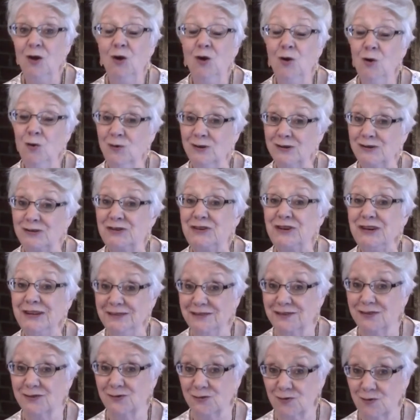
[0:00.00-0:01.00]
who is
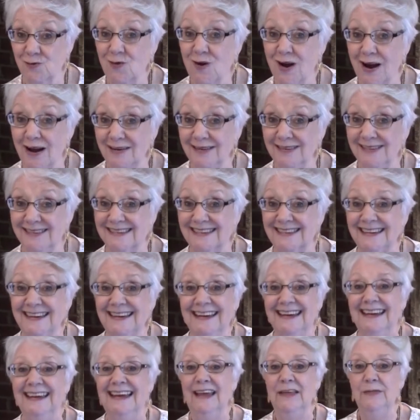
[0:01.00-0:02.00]
Jesus Christ,
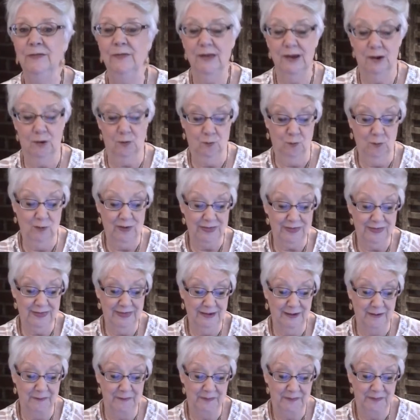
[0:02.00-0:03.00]
in there with
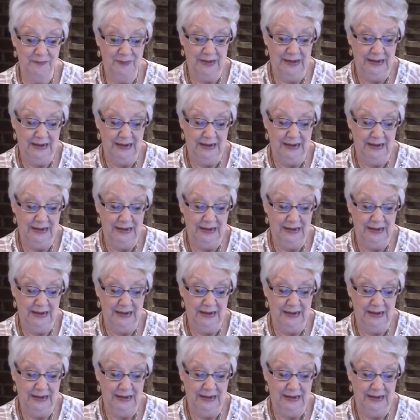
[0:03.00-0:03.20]
them.